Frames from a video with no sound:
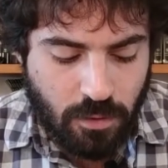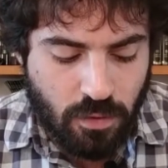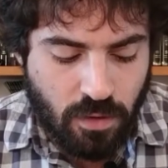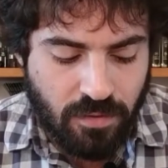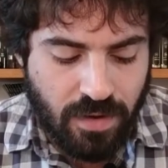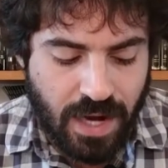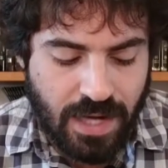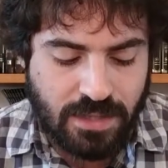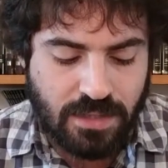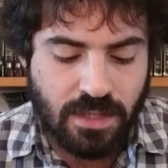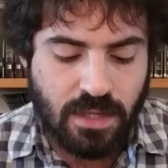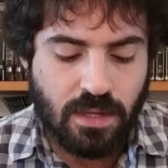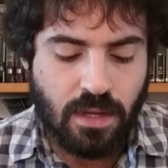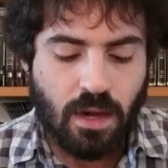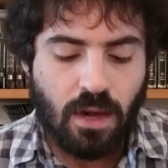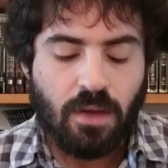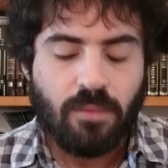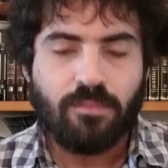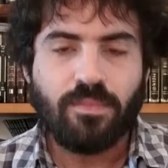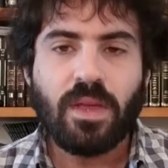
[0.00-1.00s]
Rav Asi,
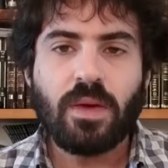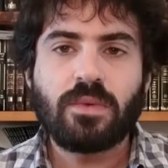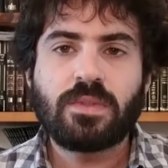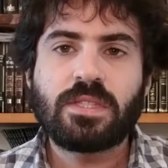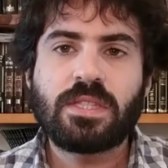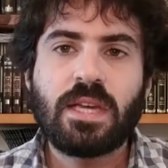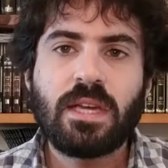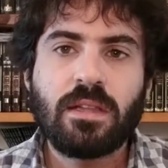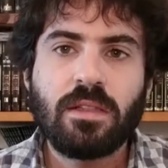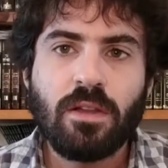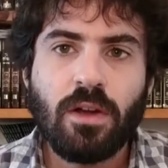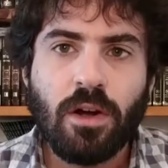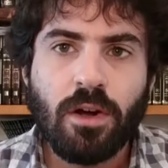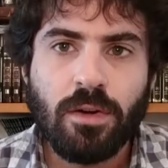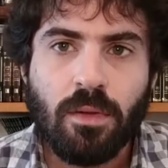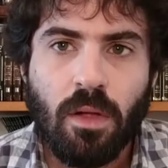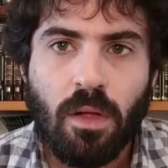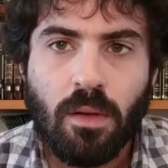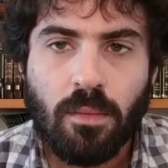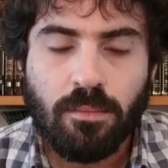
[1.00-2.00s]
they would sit and
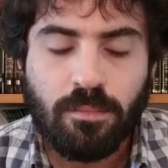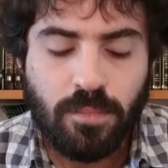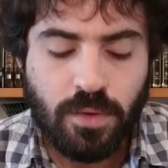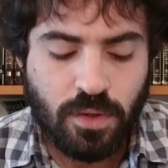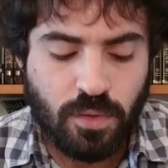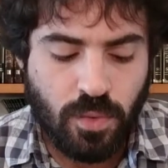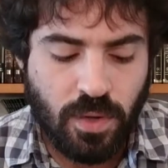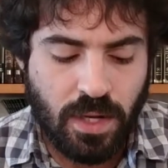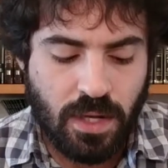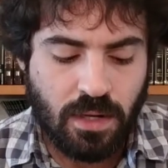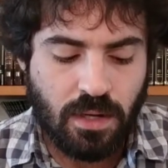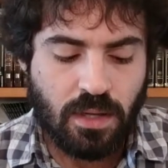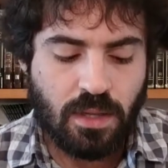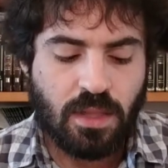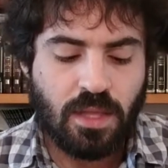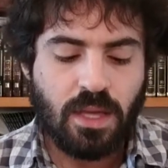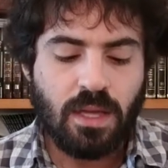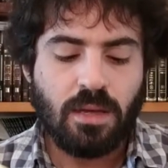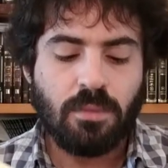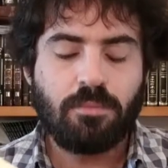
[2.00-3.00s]
learn
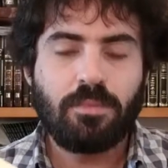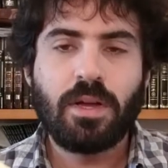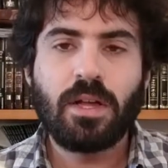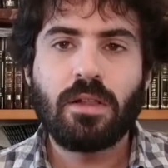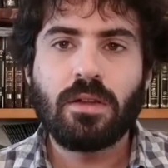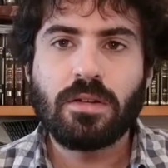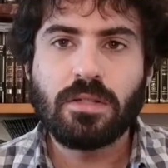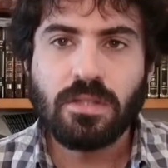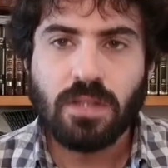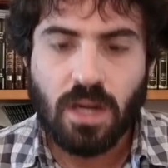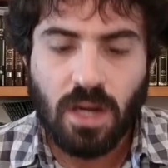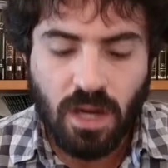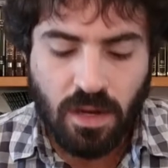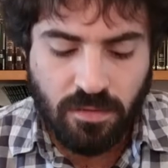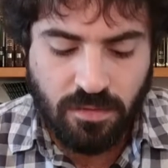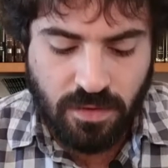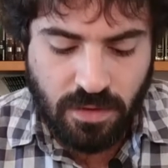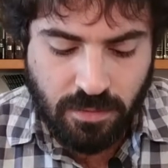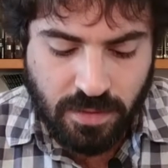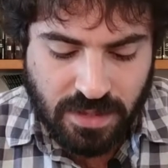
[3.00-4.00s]
between the pillars
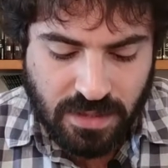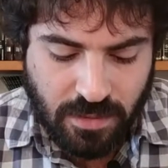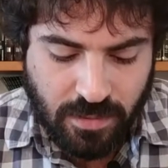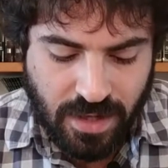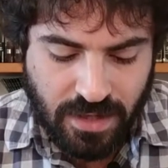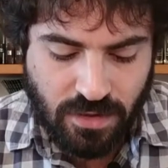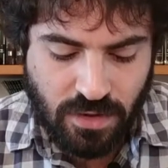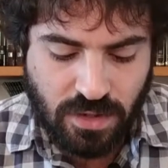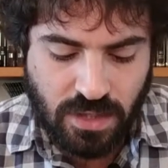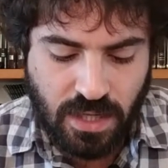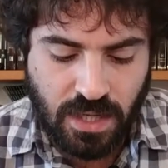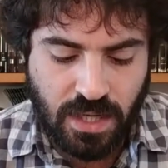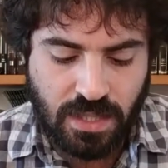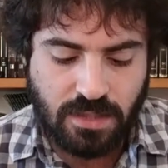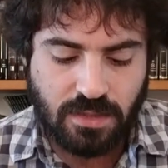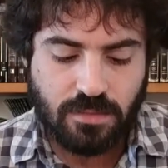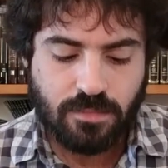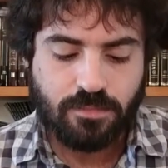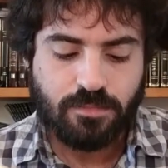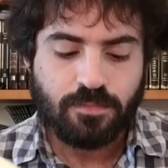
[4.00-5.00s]
of the Bissa Medrash, I
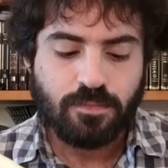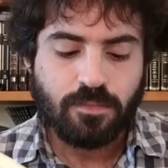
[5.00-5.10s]
guess.